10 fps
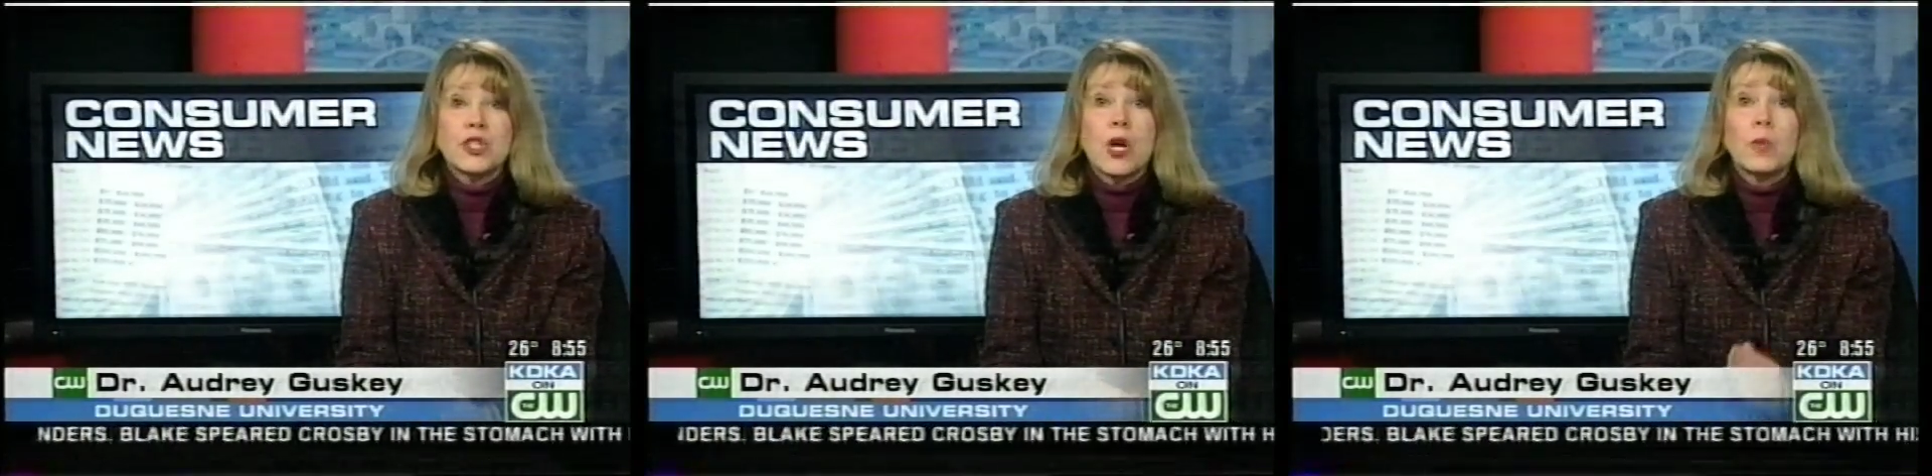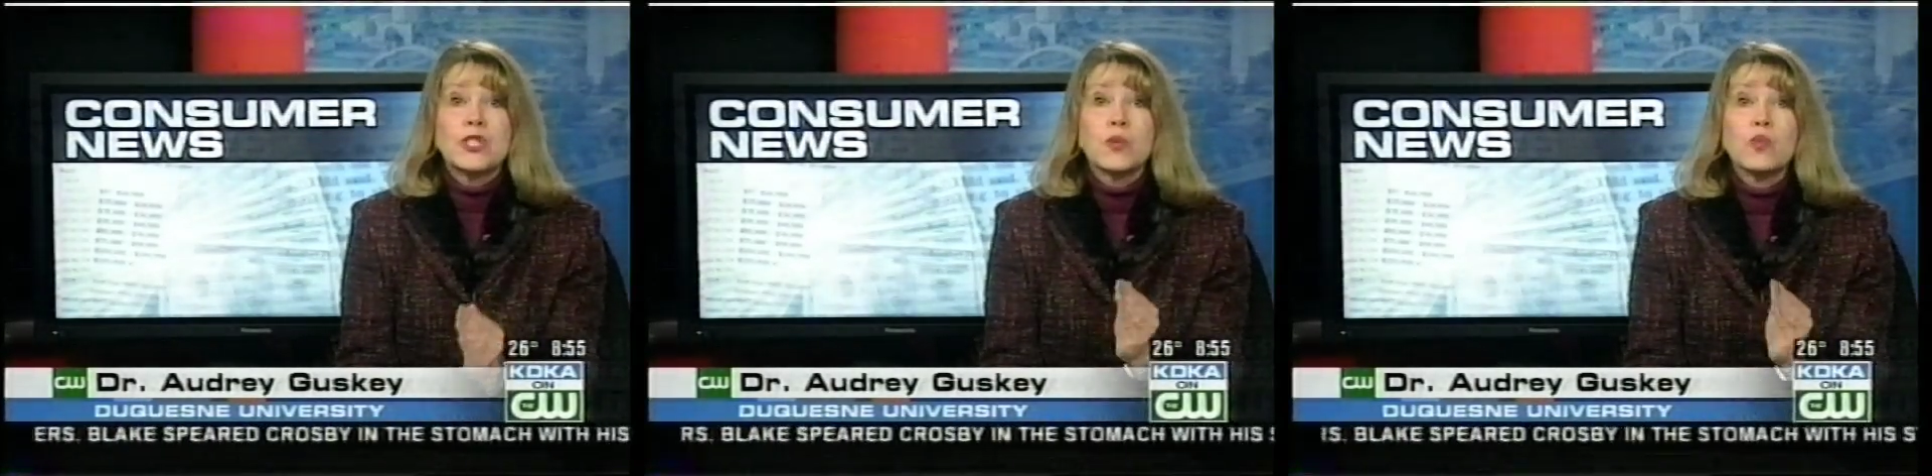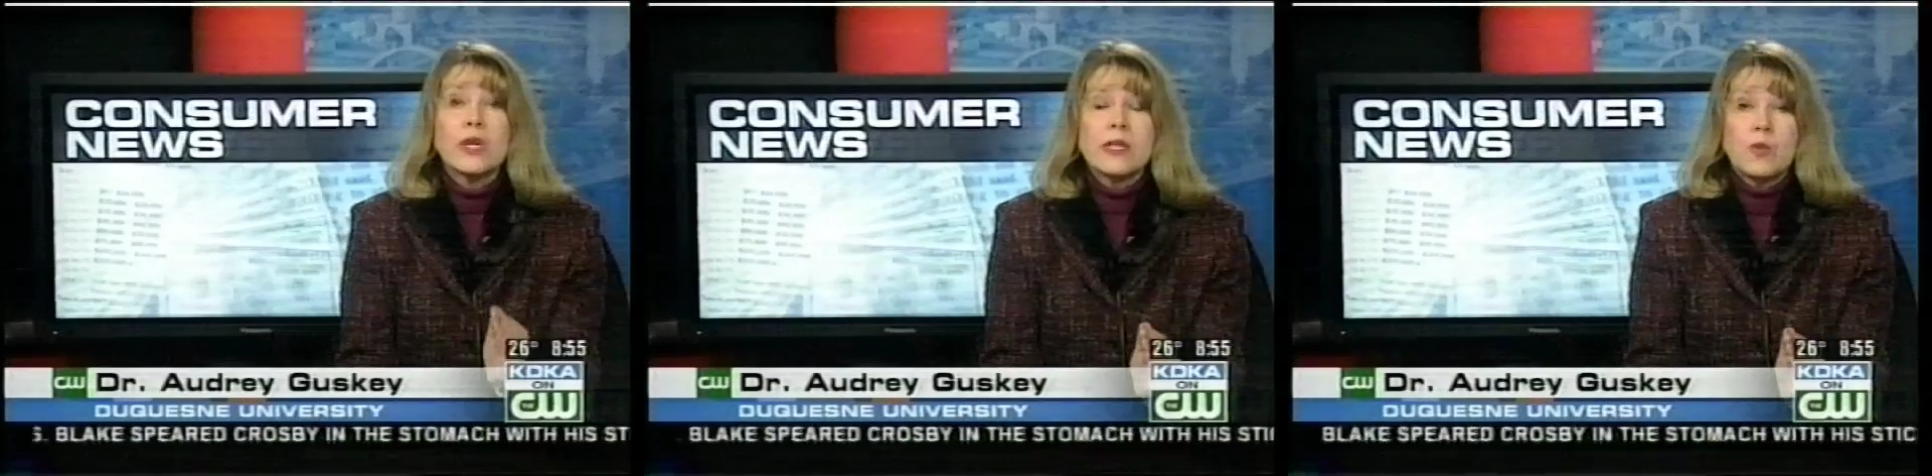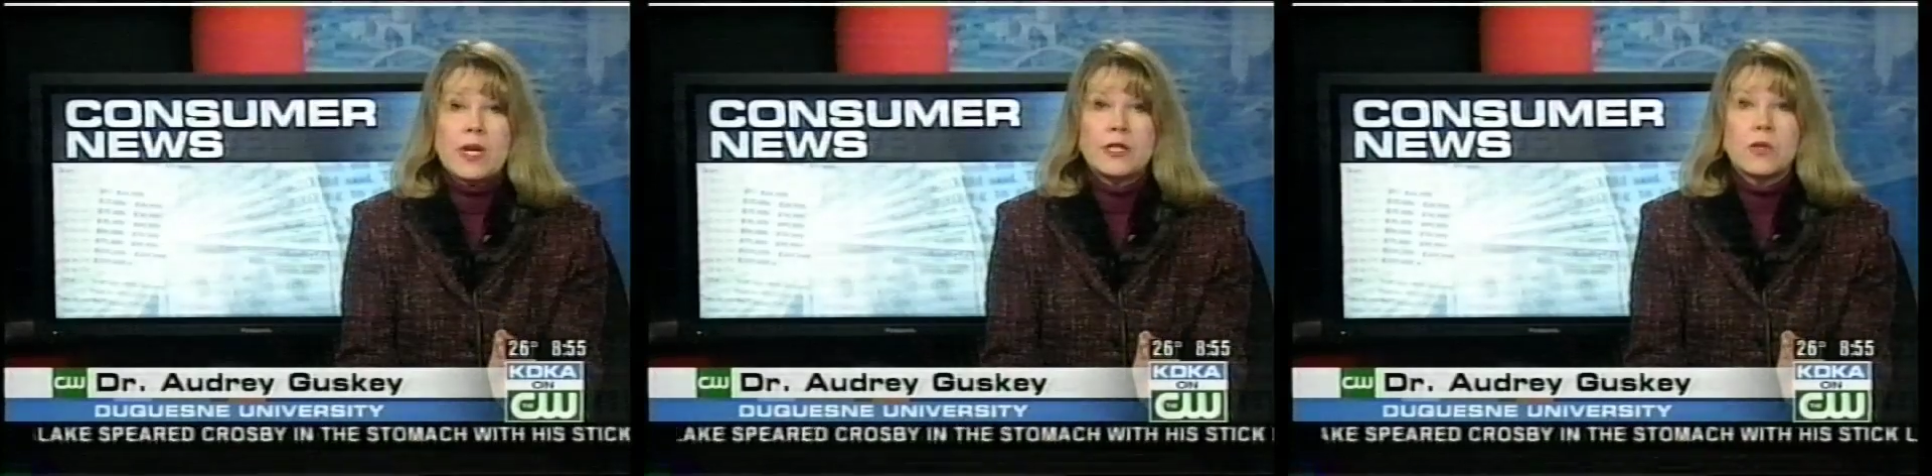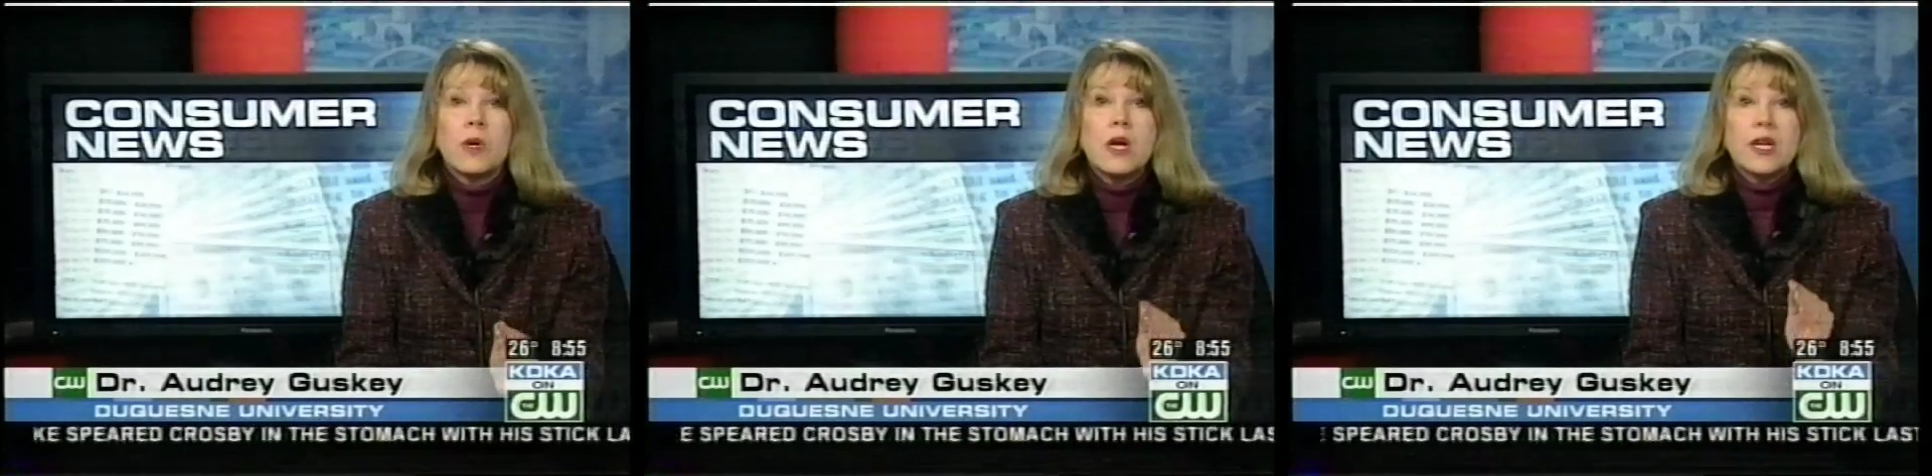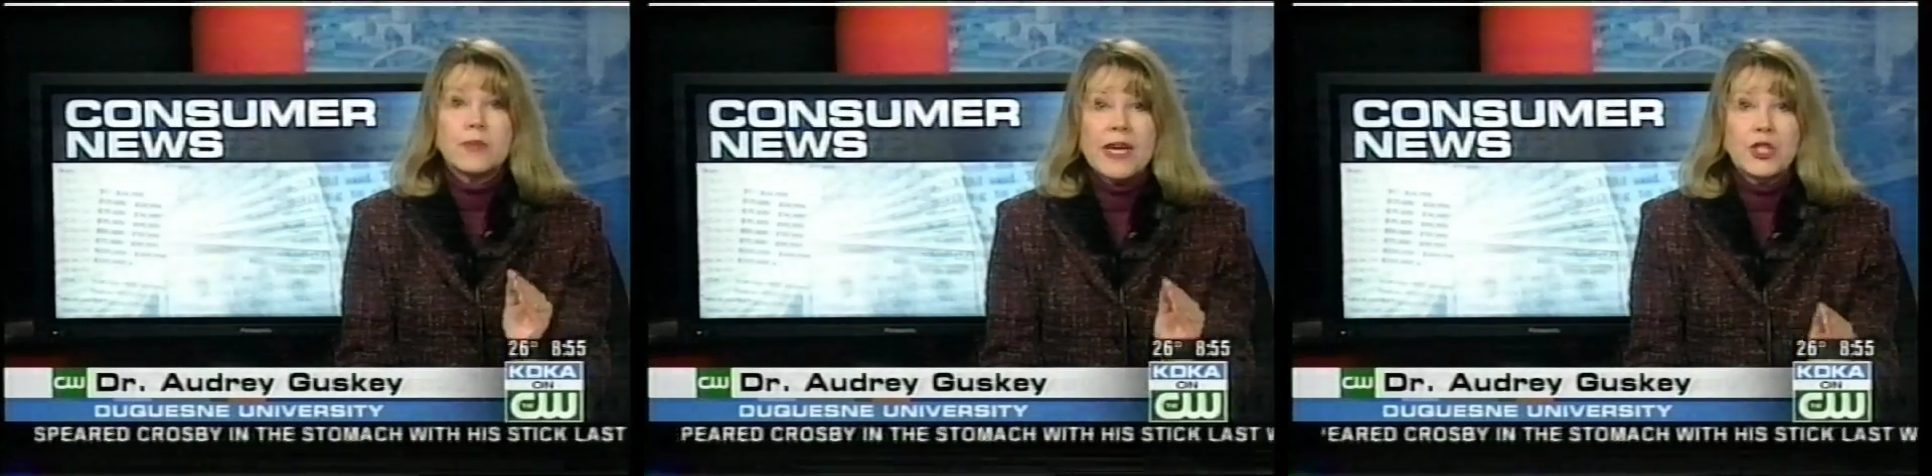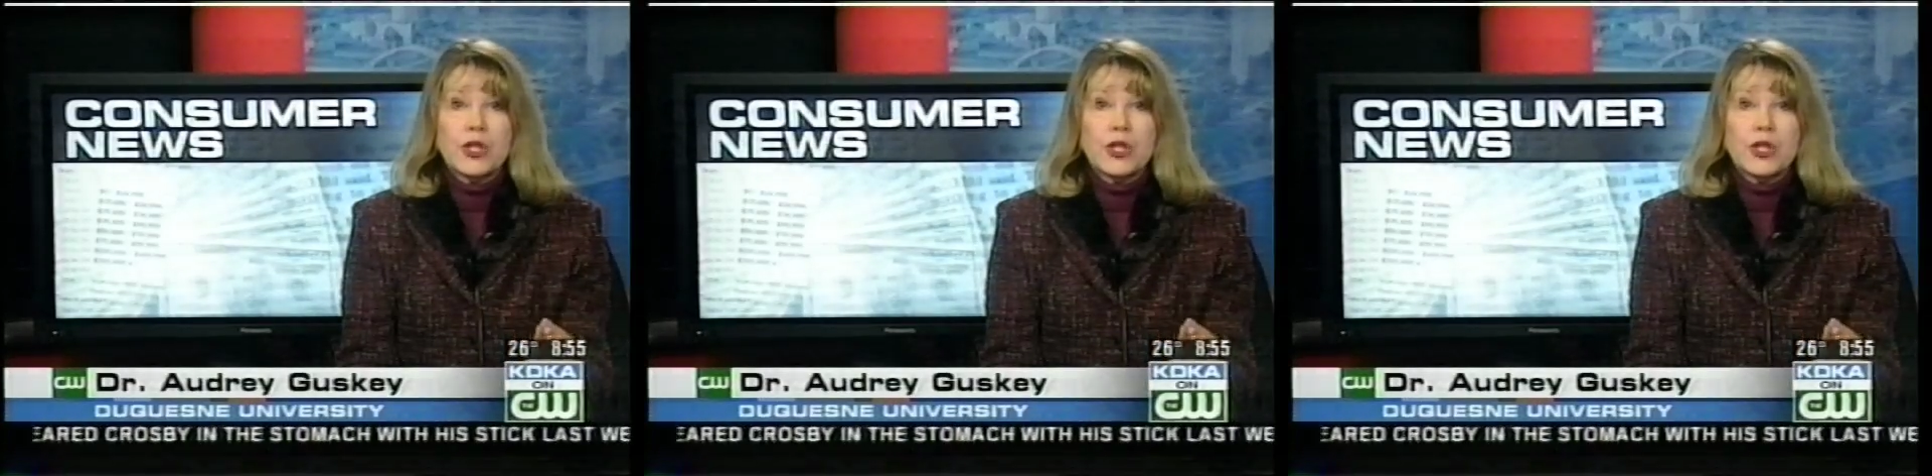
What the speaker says: And John, what you really want to do is make